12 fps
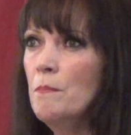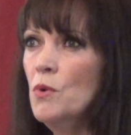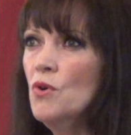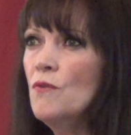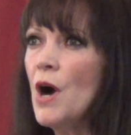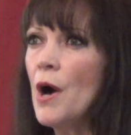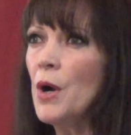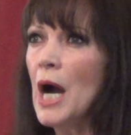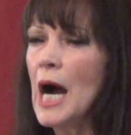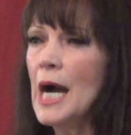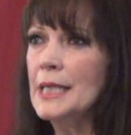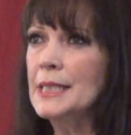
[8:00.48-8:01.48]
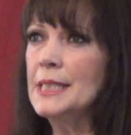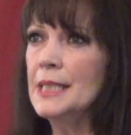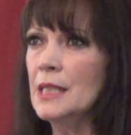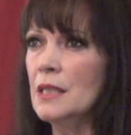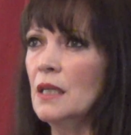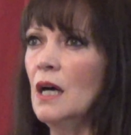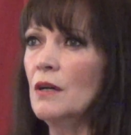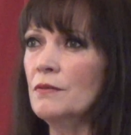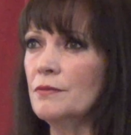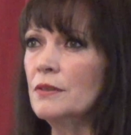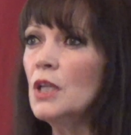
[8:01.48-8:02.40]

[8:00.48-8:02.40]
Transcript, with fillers: move our idea of